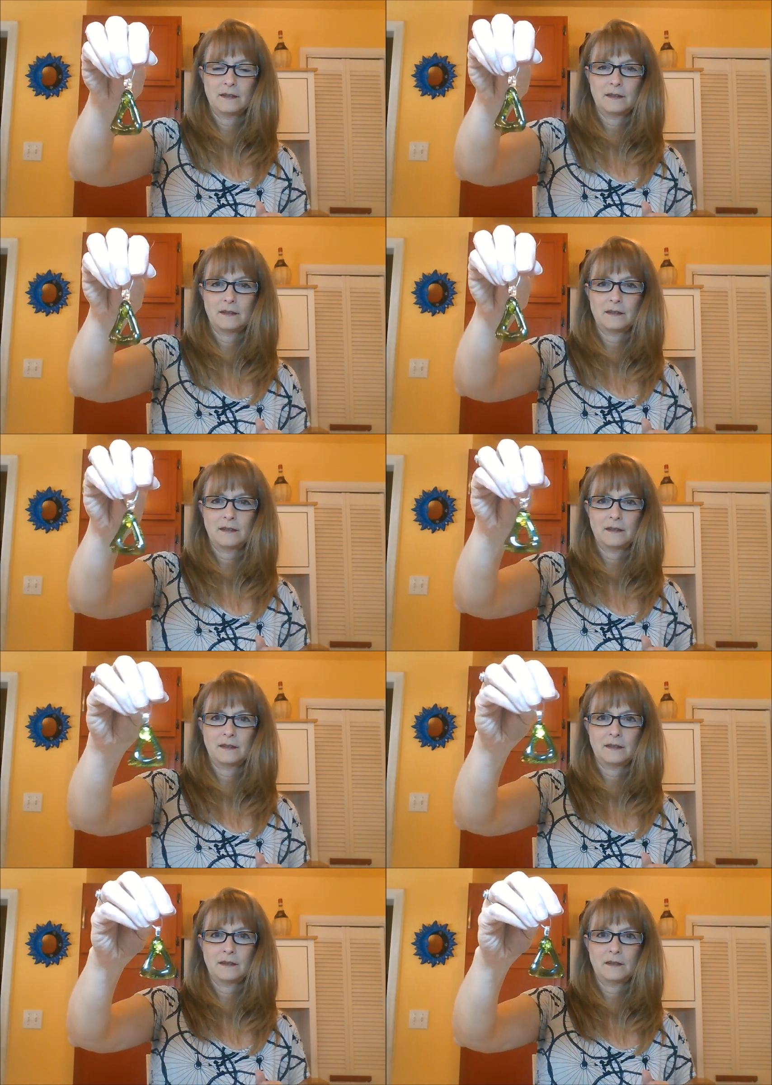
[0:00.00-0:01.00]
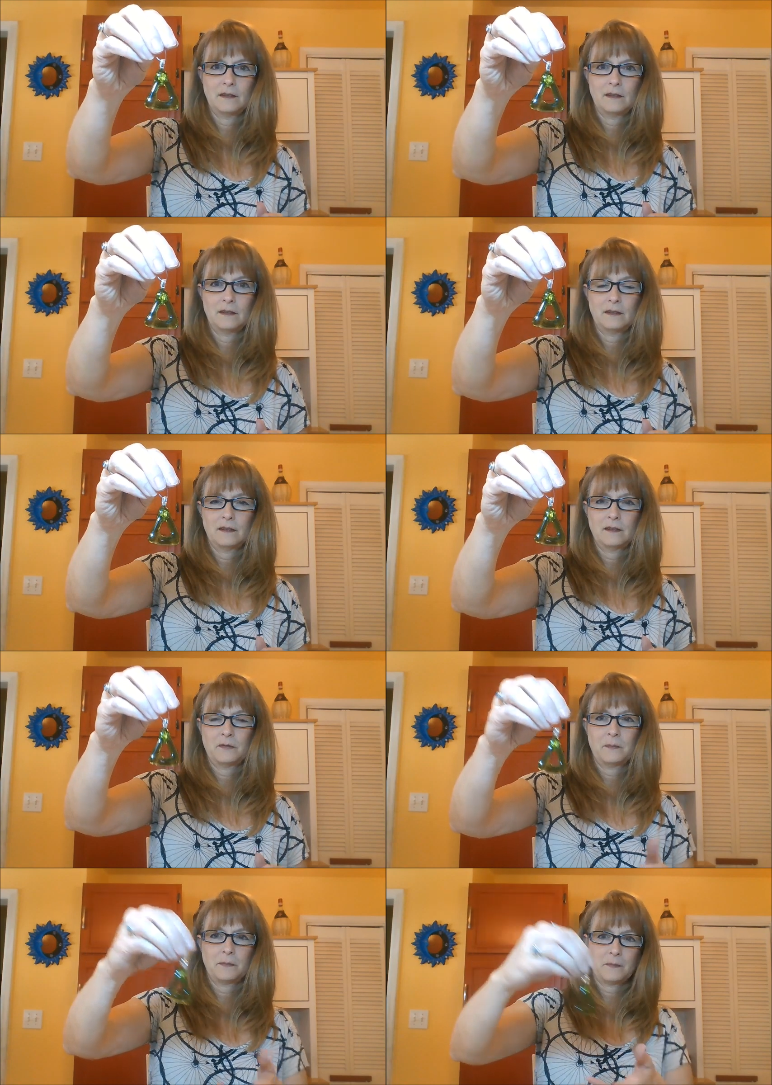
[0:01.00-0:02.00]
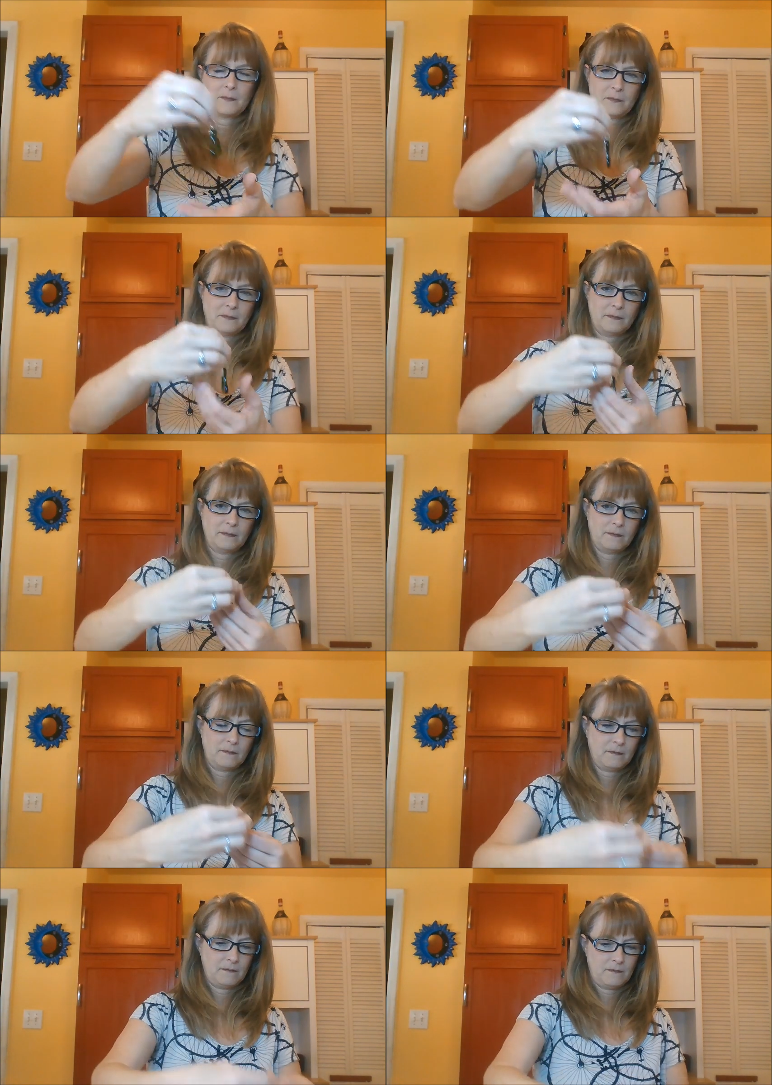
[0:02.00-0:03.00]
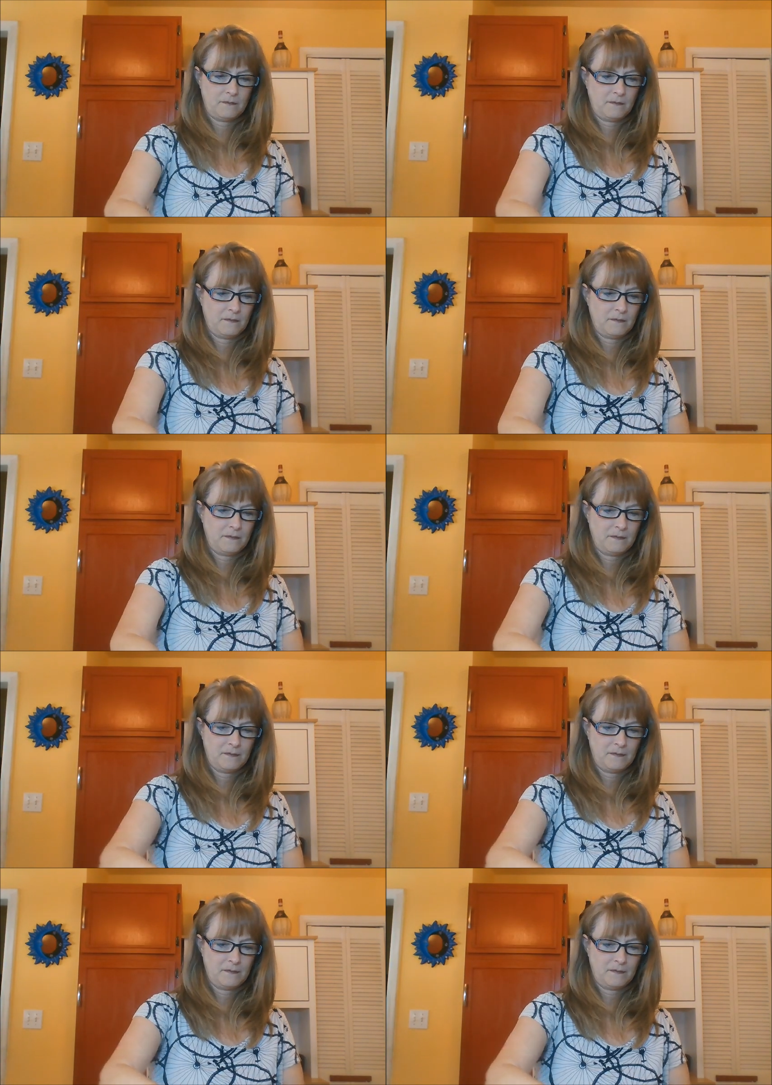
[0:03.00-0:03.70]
No one is speaking in this clip.